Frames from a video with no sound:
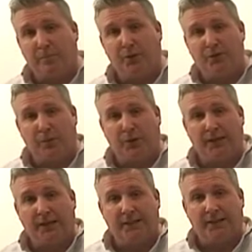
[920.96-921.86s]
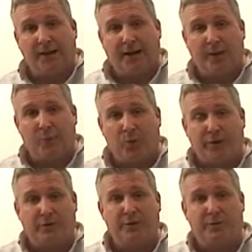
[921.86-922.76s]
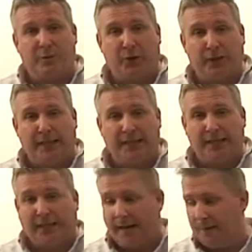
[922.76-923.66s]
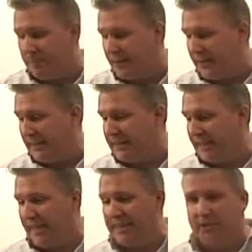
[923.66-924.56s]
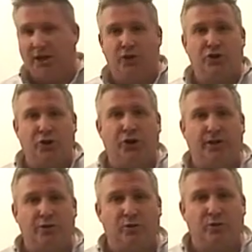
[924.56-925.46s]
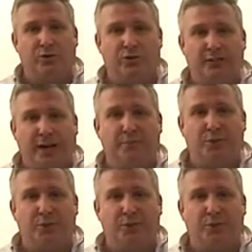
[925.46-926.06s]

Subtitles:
butter pudding with Christmas pudding. This is a journey towards type